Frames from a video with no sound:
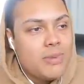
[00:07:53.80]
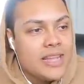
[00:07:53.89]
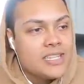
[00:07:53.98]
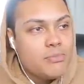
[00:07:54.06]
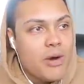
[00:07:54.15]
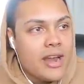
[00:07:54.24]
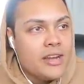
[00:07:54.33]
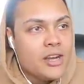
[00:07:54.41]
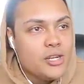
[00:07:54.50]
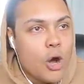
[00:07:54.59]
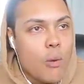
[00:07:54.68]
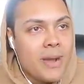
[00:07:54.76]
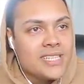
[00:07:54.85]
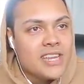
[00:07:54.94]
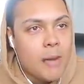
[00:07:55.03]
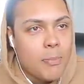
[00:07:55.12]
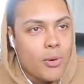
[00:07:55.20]
place, Brandon. Don't mess
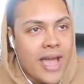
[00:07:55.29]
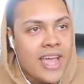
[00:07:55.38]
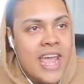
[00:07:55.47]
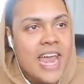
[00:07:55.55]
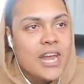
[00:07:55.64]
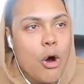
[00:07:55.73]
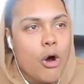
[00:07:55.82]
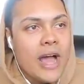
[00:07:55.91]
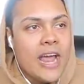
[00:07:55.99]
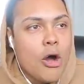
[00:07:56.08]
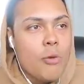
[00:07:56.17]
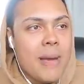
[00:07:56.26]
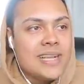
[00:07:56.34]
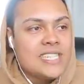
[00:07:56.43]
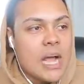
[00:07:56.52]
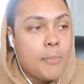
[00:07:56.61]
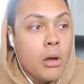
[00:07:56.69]
it up, okay? It all it all
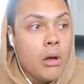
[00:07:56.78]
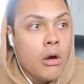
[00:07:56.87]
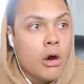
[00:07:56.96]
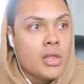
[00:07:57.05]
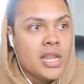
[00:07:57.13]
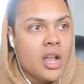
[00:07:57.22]
messes up on the